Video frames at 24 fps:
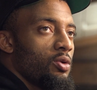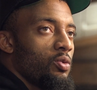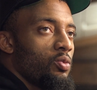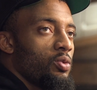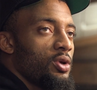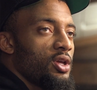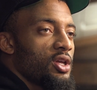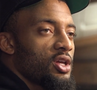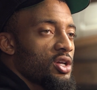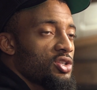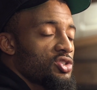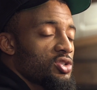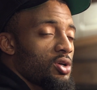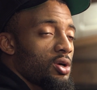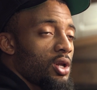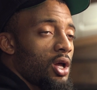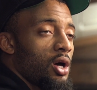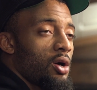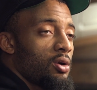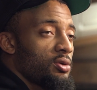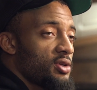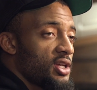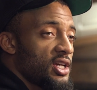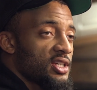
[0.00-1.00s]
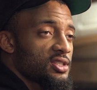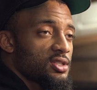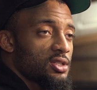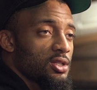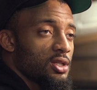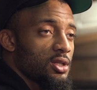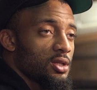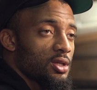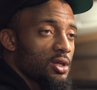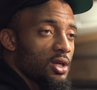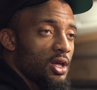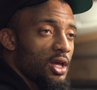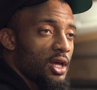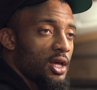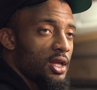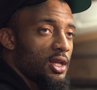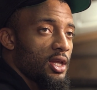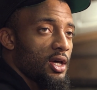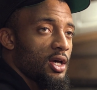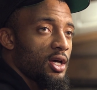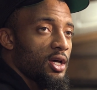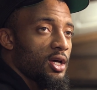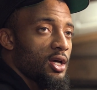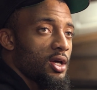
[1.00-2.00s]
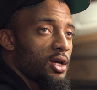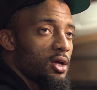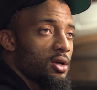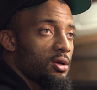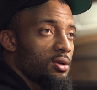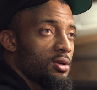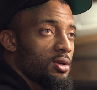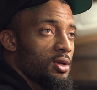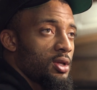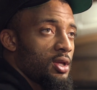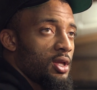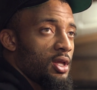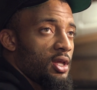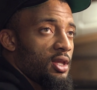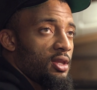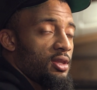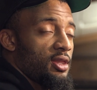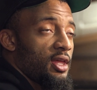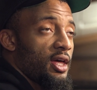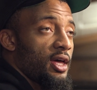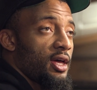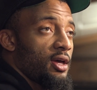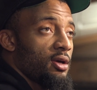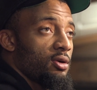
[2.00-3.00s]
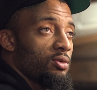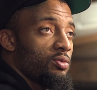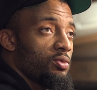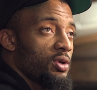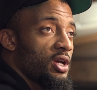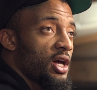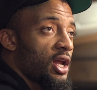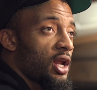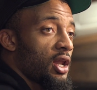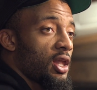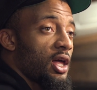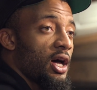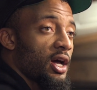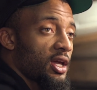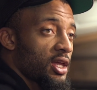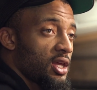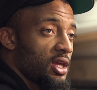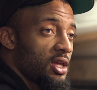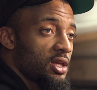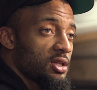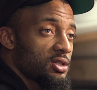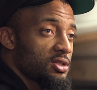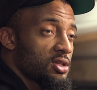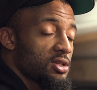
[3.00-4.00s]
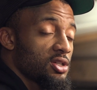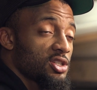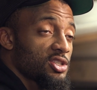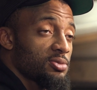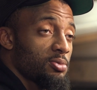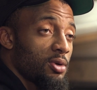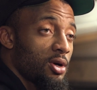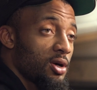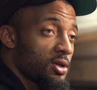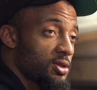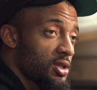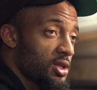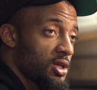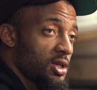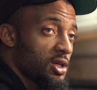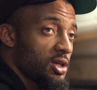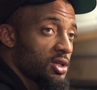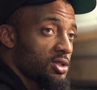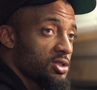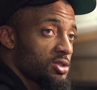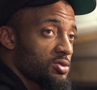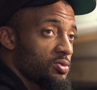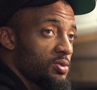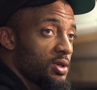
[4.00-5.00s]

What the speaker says: we control our own destiny, and that we got to lock in to the small things.